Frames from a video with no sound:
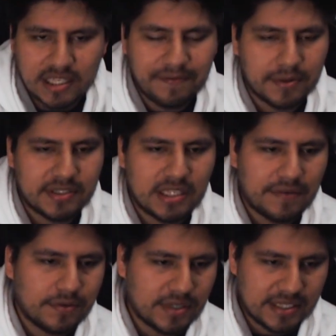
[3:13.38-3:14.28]
The difficulty
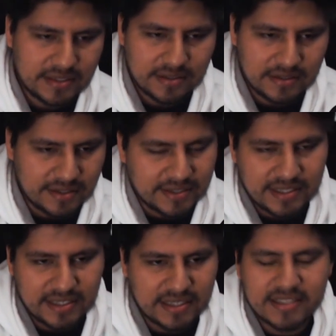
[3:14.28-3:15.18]
level is
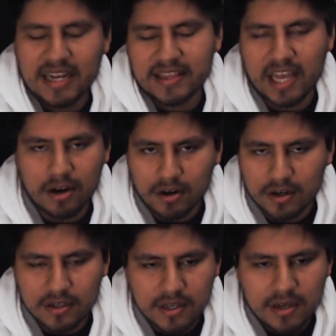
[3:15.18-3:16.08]
not that hard.